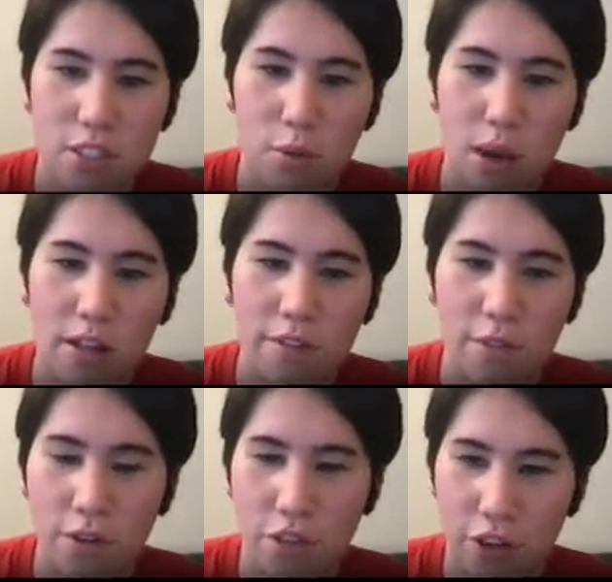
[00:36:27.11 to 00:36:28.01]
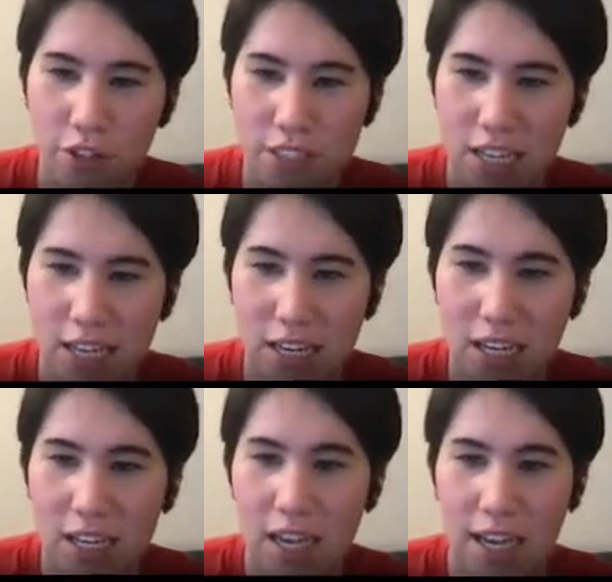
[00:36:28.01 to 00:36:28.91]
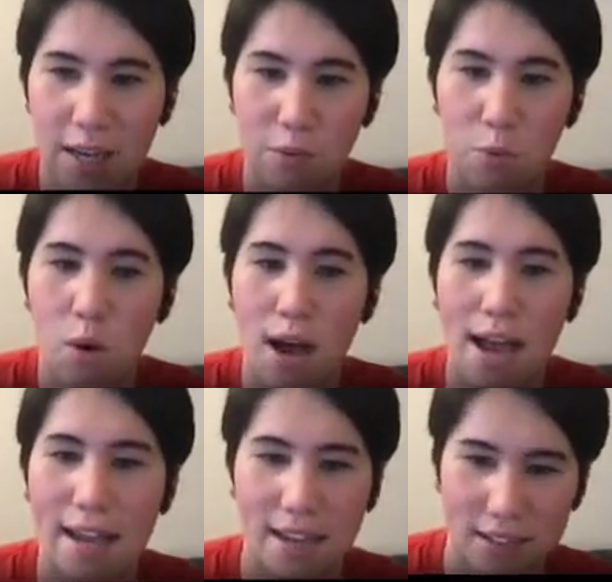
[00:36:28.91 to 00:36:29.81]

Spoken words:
12 or 13? And why?